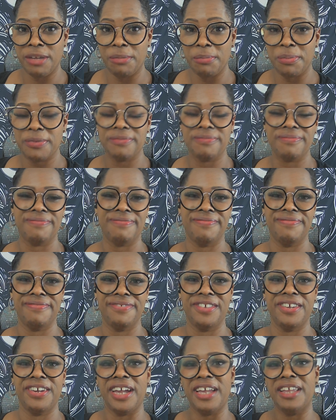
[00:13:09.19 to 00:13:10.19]
All
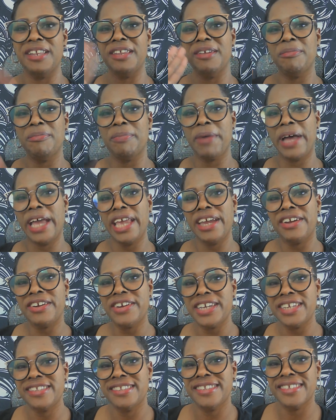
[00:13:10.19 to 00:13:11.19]
right, bye
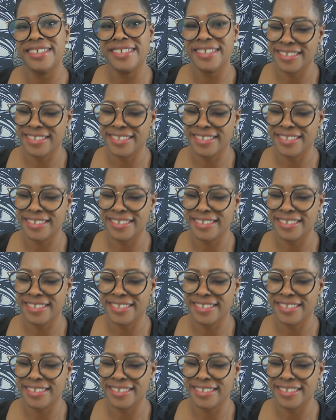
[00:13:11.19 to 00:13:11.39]
Aries.